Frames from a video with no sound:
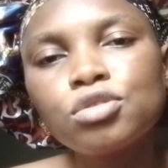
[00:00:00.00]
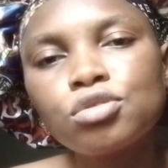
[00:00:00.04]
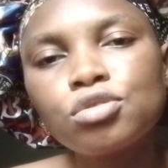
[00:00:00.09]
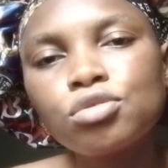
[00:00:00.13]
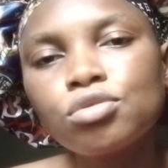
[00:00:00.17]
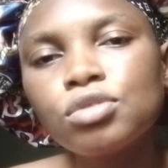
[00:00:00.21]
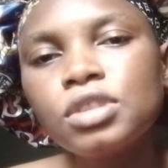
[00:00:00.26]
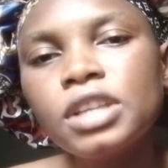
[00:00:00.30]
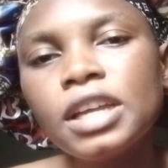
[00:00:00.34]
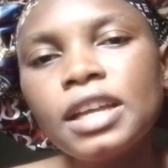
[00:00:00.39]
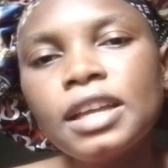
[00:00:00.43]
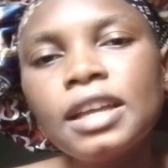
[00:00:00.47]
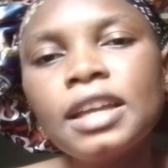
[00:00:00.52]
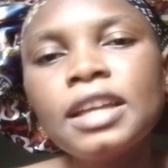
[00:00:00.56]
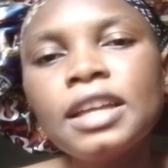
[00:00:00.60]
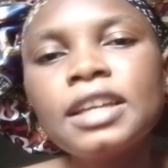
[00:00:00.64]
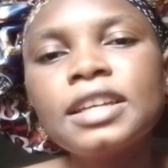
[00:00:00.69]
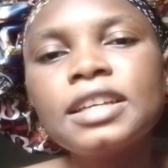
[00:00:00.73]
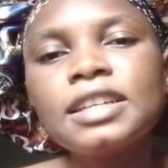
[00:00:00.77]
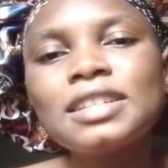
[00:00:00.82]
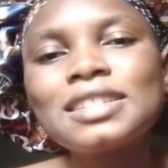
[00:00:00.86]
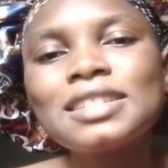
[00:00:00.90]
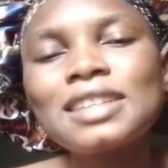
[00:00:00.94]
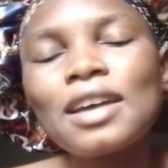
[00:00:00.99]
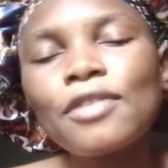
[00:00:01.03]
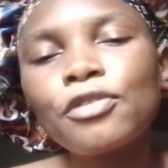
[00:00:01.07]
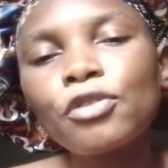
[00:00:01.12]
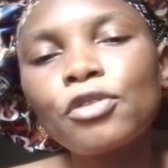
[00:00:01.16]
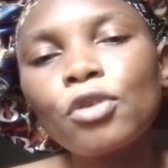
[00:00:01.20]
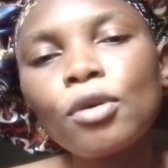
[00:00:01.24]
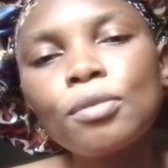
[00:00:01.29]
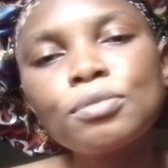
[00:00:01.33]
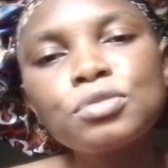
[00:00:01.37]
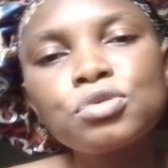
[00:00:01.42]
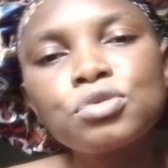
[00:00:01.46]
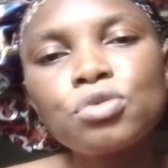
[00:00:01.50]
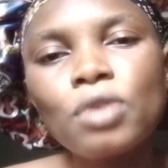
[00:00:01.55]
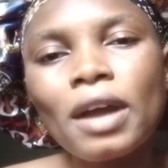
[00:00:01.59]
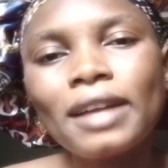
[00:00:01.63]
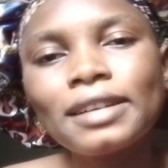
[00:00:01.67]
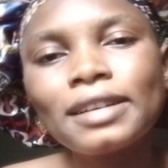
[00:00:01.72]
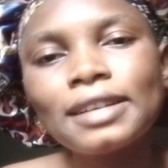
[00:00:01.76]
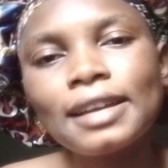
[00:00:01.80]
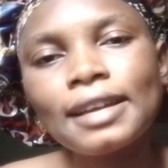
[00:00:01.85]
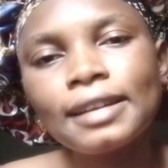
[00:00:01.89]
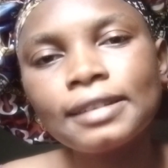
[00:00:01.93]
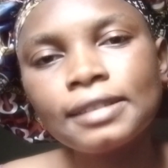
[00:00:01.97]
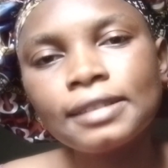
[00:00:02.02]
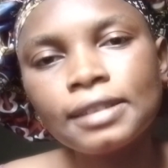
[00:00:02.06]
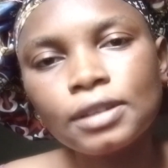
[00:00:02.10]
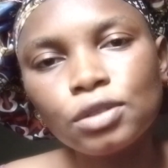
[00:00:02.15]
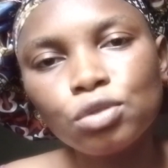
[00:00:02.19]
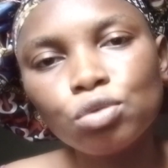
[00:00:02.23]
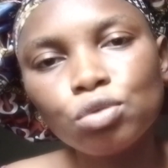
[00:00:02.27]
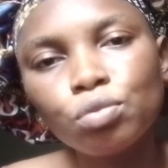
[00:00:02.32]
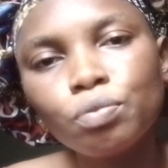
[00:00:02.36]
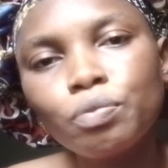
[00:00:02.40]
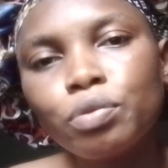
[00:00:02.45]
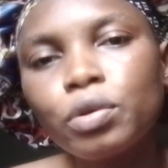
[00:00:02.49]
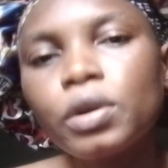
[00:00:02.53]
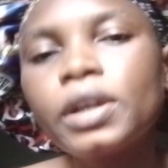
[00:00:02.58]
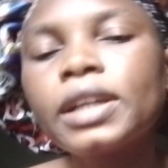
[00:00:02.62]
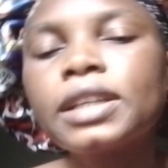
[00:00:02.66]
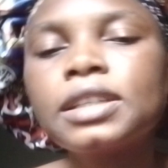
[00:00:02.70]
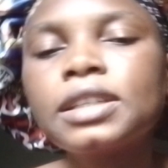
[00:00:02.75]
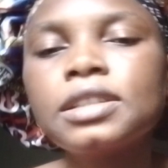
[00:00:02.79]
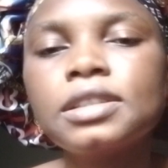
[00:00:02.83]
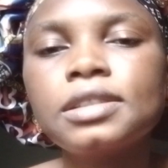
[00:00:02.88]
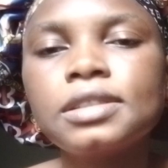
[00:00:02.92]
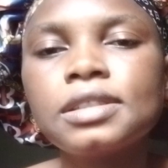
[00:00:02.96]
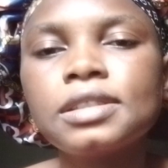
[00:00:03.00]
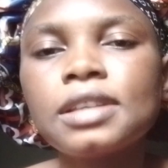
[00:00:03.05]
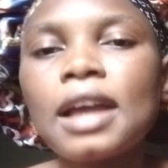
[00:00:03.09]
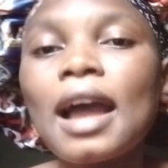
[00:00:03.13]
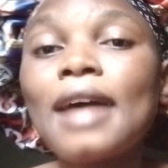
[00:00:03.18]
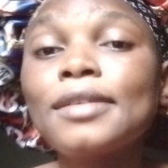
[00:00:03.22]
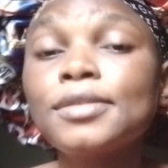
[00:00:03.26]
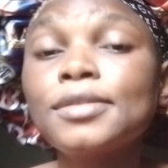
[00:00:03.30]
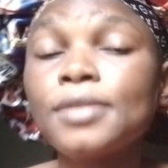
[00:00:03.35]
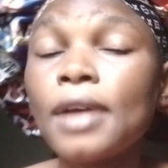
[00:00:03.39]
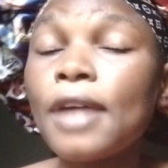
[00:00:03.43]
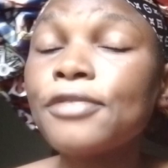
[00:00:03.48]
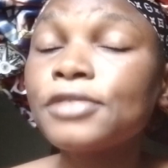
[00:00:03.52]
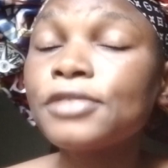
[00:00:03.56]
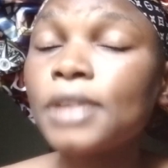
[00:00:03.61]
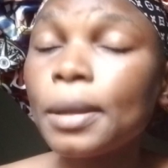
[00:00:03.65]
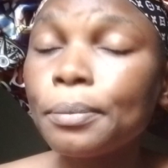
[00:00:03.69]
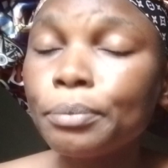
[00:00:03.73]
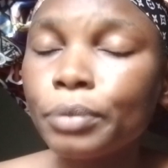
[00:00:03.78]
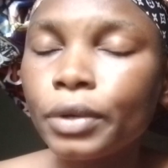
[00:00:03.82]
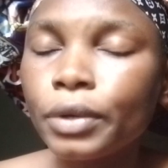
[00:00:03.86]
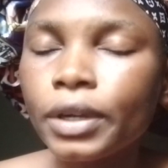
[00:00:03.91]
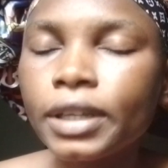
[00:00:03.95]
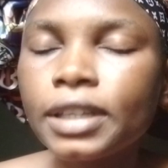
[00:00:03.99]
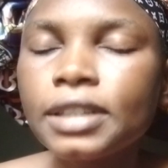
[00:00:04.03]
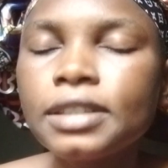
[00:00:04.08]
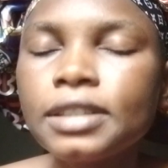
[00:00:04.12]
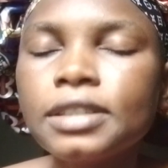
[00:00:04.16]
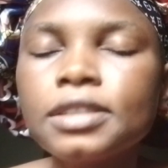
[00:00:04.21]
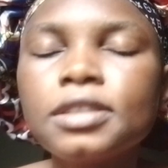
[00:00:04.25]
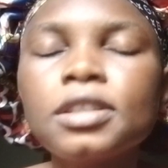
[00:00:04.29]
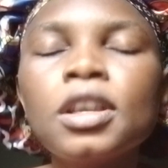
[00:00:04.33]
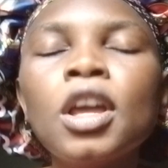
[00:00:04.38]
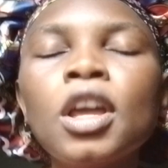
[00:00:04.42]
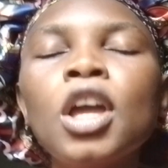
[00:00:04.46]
Today it has come to an end. You break it. As after breaking it,